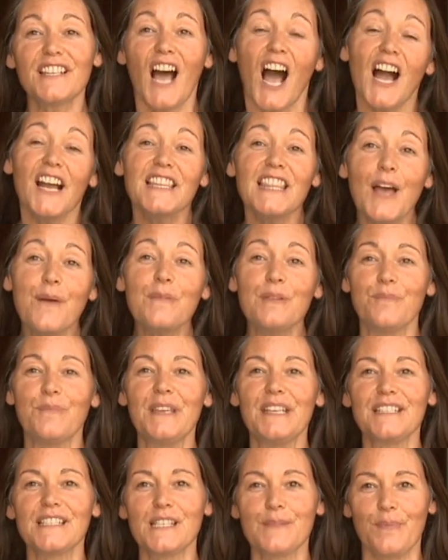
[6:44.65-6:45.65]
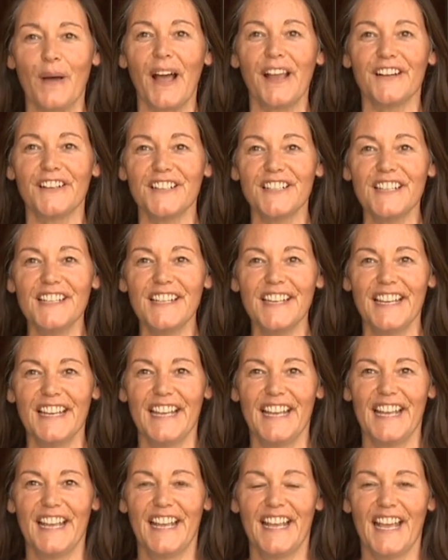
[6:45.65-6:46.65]
hug them and be inspired,
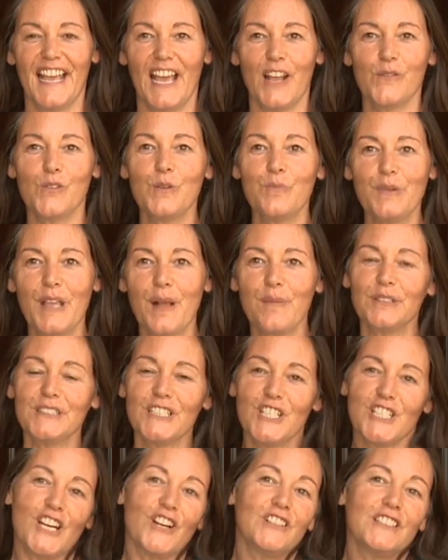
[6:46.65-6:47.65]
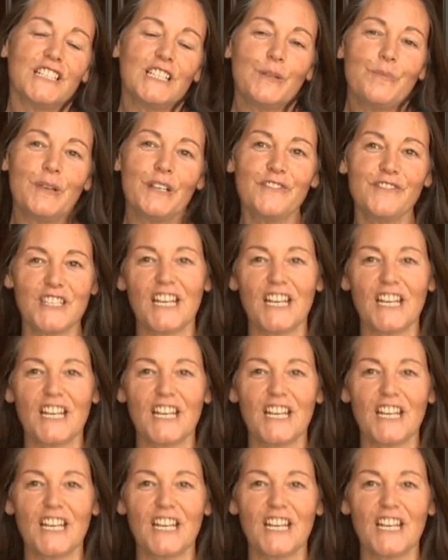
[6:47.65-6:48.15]
and we'll be able to share a little bit of